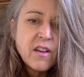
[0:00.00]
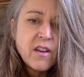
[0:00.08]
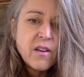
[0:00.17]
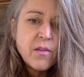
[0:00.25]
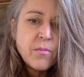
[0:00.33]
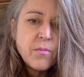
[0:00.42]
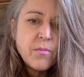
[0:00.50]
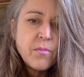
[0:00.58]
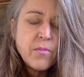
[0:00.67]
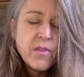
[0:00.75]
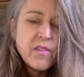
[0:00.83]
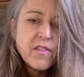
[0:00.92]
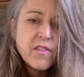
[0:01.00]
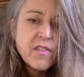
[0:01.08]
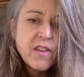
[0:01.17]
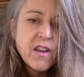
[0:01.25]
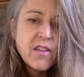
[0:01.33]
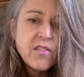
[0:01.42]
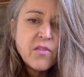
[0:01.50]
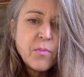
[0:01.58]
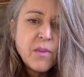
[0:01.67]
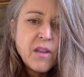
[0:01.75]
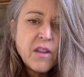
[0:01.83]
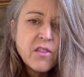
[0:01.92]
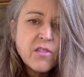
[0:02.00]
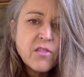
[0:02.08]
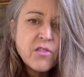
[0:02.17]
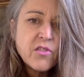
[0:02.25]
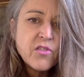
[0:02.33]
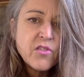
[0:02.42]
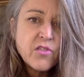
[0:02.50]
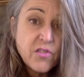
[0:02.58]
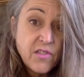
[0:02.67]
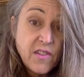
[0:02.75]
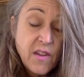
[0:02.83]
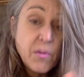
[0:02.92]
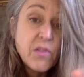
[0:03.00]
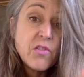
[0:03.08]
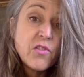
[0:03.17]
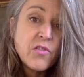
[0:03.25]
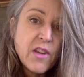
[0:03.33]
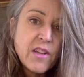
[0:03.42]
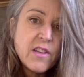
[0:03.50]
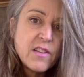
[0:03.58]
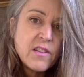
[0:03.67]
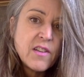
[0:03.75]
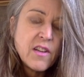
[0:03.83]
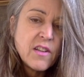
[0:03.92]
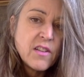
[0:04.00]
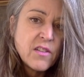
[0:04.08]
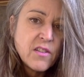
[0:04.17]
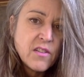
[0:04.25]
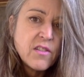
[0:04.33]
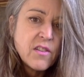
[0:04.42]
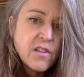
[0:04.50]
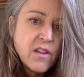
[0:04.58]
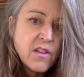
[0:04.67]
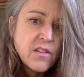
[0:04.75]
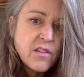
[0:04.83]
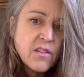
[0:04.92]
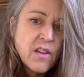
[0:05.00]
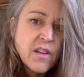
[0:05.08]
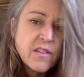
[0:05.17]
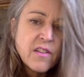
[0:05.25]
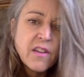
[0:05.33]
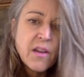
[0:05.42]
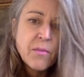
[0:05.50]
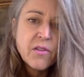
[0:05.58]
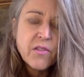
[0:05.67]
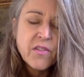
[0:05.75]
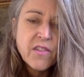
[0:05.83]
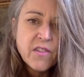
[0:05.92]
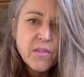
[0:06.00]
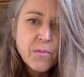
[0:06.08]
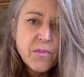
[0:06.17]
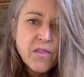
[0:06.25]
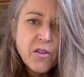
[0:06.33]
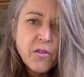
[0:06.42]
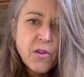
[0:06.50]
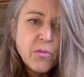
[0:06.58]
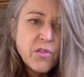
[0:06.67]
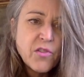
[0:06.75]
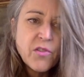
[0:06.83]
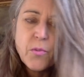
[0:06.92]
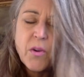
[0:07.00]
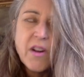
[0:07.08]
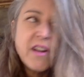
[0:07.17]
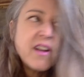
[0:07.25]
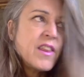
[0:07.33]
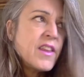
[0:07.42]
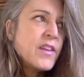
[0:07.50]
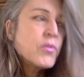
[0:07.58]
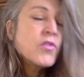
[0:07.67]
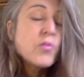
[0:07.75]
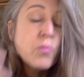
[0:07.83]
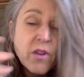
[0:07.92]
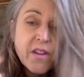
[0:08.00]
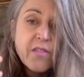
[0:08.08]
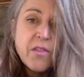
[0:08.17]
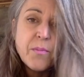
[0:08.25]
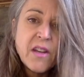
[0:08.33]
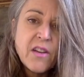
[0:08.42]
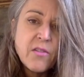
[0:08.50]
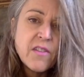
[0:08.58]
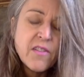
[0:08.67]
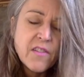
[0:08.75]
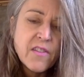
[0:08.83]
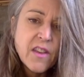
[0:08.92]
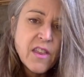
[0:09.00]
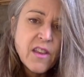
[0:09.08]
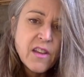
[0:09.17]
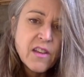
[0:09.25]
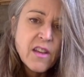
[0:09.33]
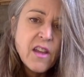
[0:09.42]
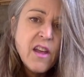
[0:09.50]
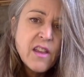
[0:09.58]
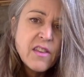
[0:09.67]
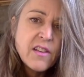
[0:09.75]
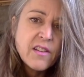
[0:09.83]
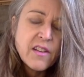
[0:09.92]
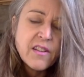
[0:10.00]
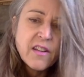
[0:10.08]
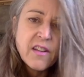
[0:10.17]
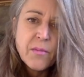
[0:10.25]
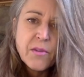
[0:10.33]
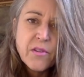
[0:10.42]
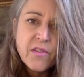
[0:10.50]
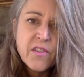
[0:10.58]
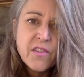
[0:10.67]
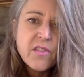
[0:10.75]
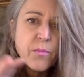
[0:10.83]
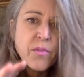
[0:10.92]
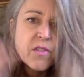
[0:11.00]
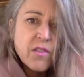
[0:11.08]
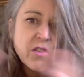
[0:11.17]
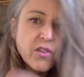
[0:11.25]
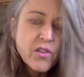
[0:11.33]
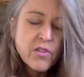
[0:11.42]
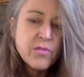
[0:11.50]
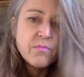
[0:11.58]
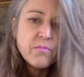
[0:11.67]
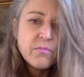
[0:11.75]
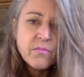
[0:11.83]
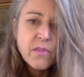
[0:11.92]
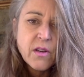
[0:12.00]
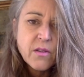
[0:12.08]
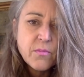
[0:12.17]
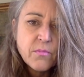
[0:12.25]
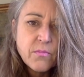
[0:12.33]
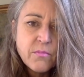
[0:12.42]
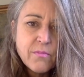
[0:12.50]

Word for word: Um, this is kind of being demonstrated in in non-dynamical systems theory, which is why I think, which is one of the many reasons I think that non-dynamical systems is a good um,